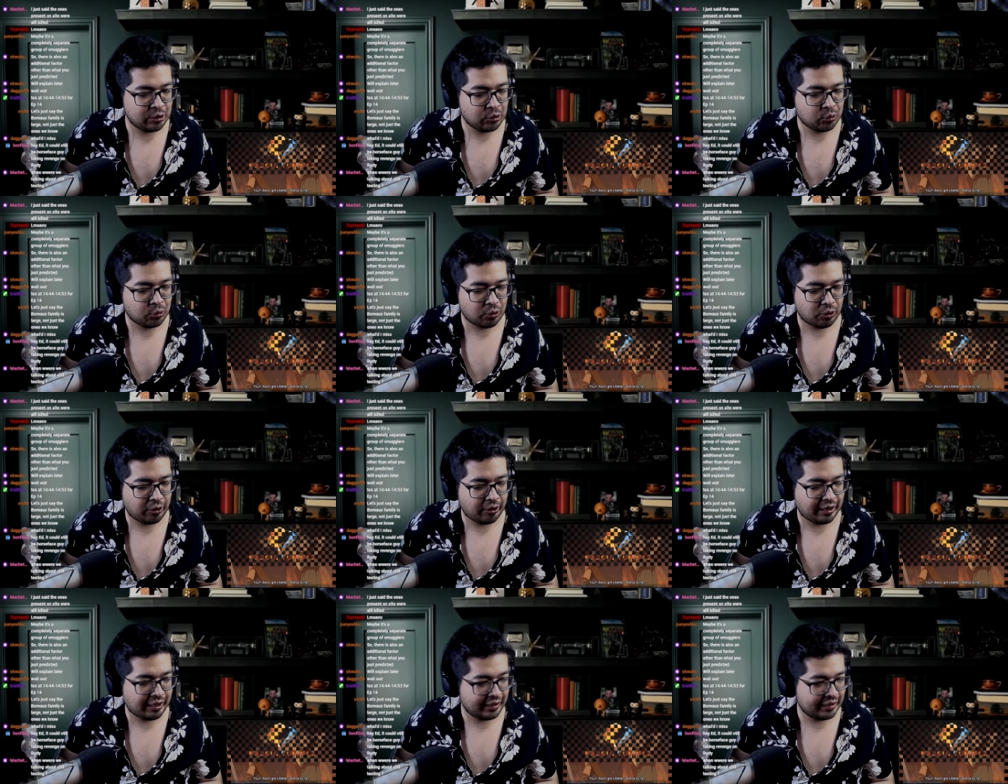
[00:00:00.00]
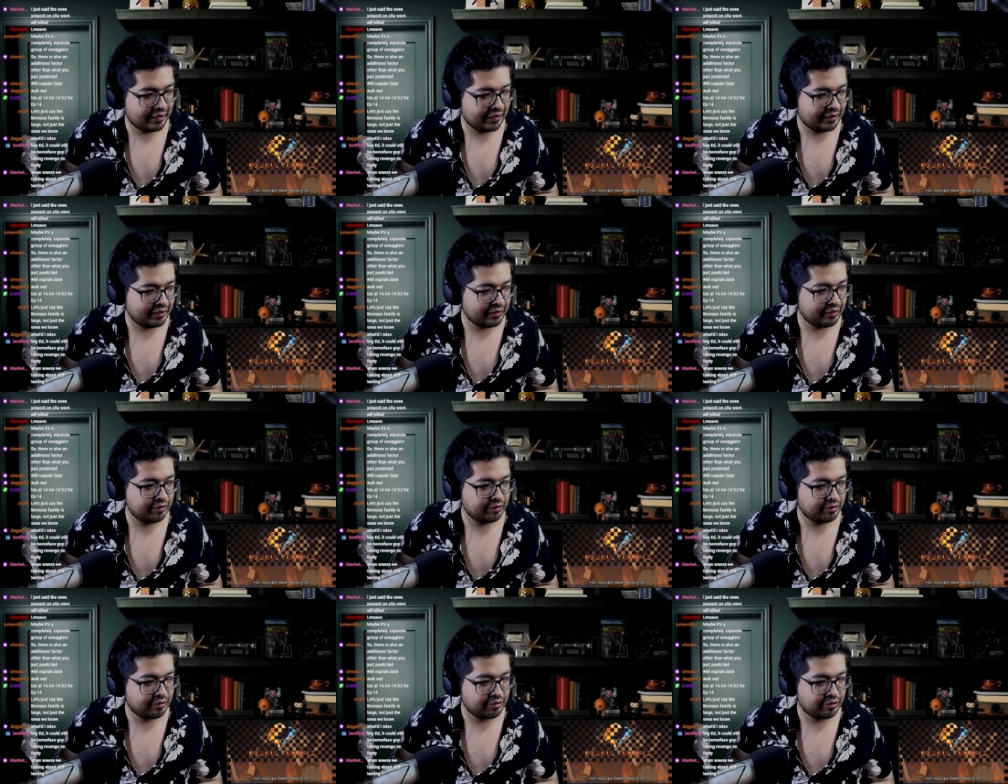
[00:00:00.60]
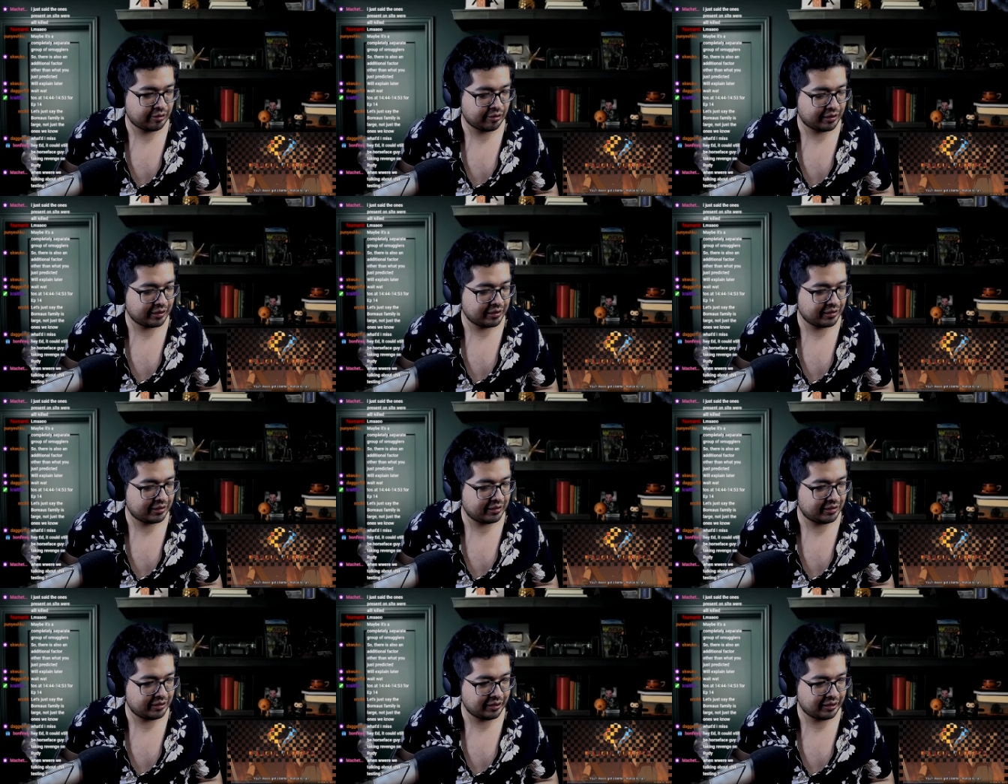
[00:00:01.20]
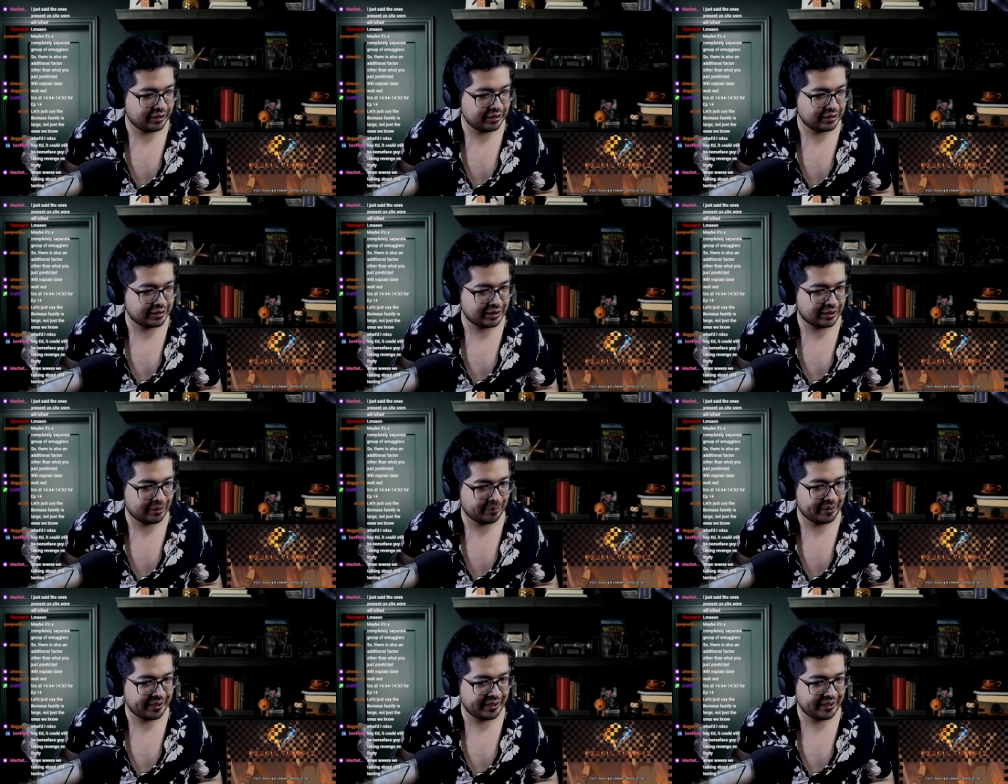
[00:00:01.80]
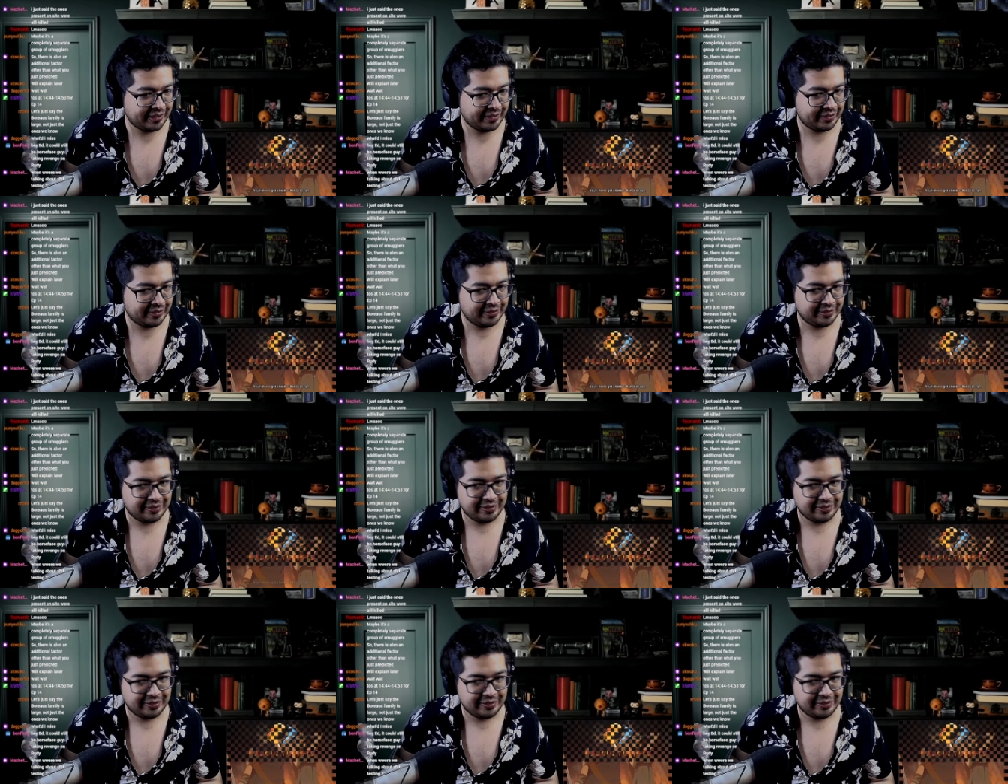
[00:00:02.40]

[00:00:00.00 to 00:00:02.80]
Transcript: in the wording like this, you can tell, man.